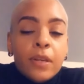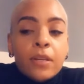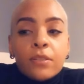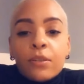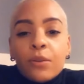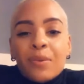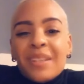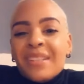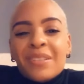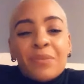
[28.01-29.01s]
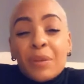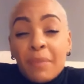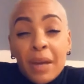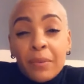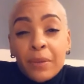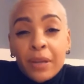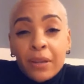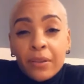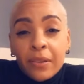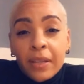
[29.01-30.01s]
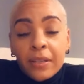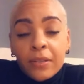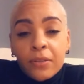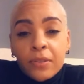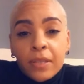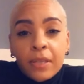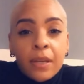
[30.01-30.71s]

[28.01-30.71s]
So it doesn't really matter what color line you're using.